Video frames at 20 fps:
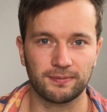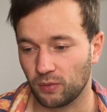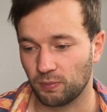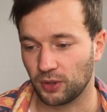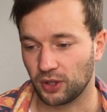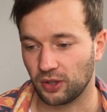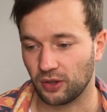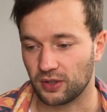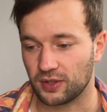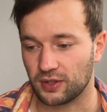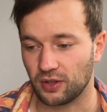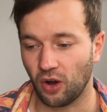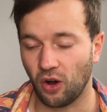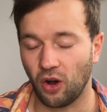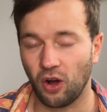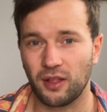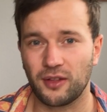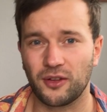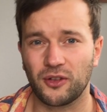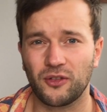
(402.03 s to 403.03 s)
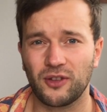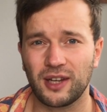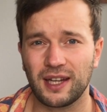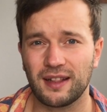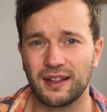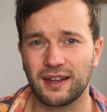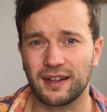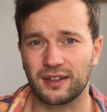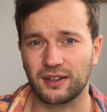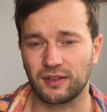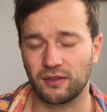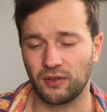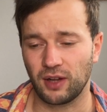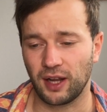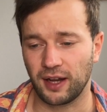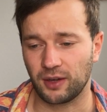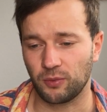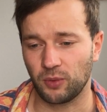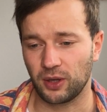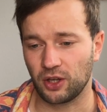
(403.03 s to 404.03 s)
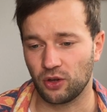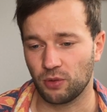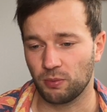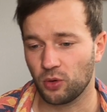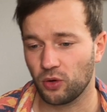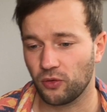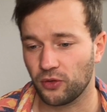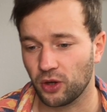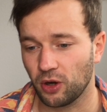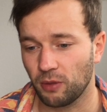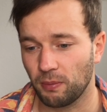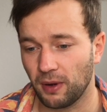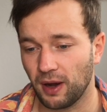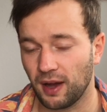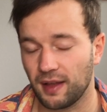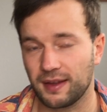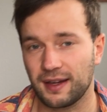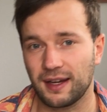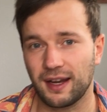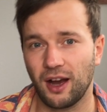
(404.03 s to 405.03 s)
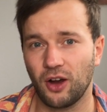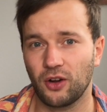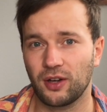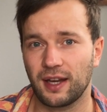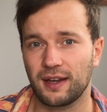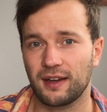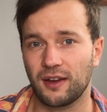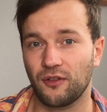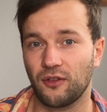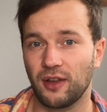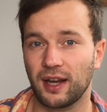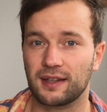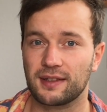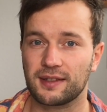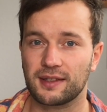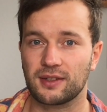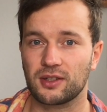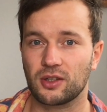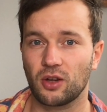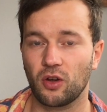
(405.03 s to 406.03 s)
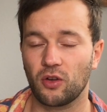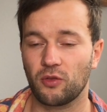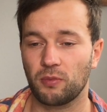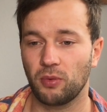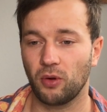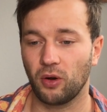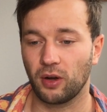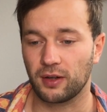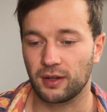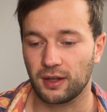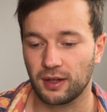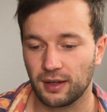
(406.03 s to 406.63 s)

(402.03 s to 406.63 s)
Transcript: Because all the feeling, like when you move your body, how that affects the surfboard,